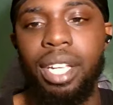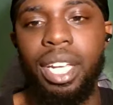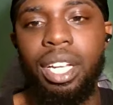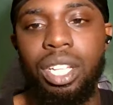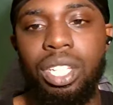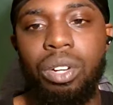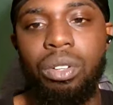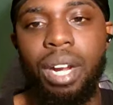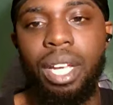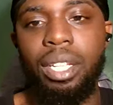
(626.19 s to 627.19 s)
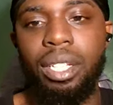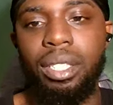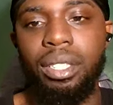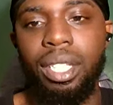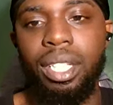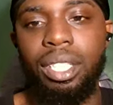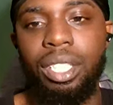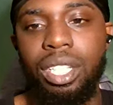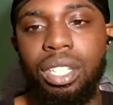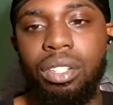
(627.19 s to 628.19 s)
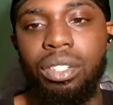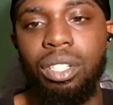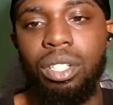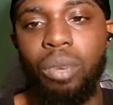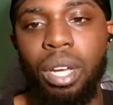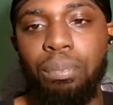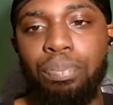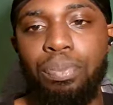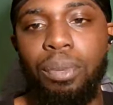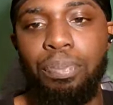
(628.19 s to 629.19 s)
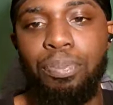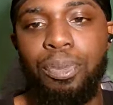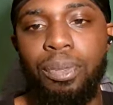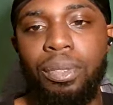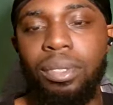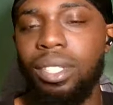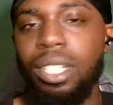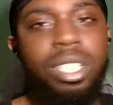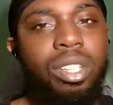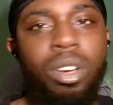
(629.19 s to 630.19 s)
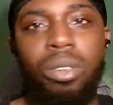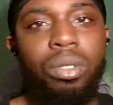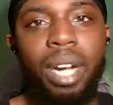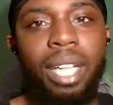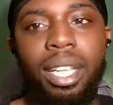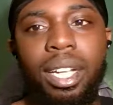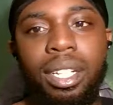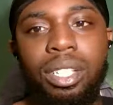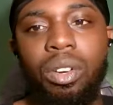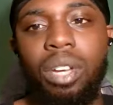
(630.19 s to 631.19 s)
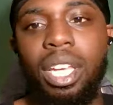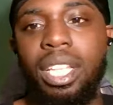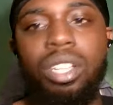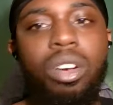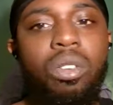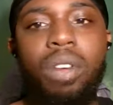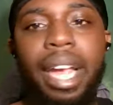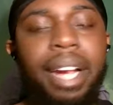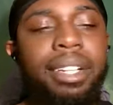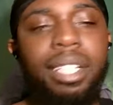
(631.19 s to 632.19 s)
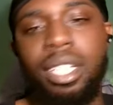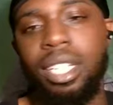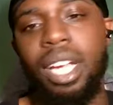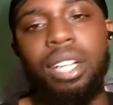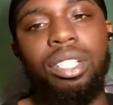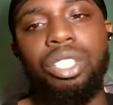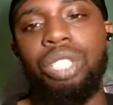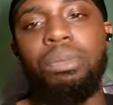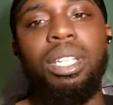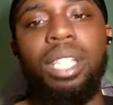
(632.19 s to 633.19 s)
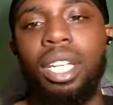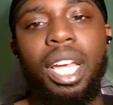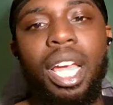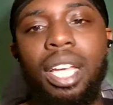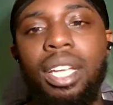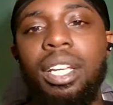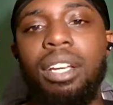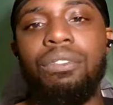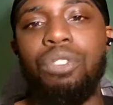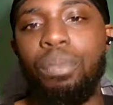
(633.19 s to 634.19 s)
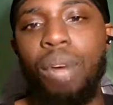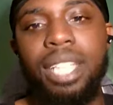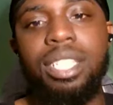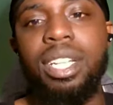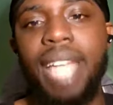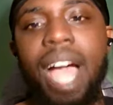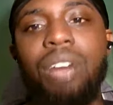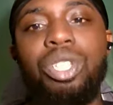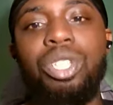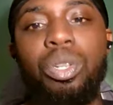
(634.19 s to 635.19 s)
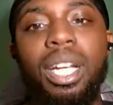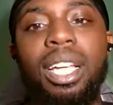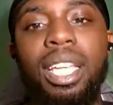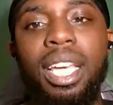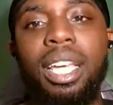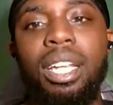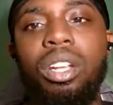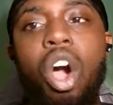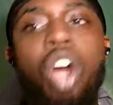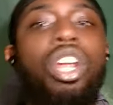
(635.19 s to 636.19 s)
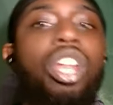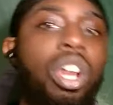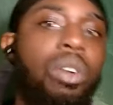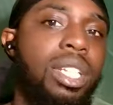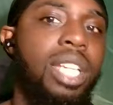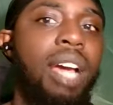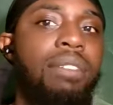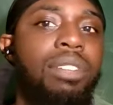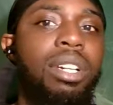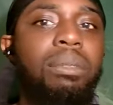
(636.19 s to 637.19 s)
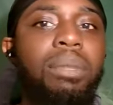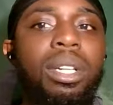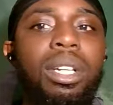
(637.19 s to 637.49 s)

It could have sold right here. It could have just went just sold right there. So this whole area is an area you should be looking at for price to now do it again on a lower time frame.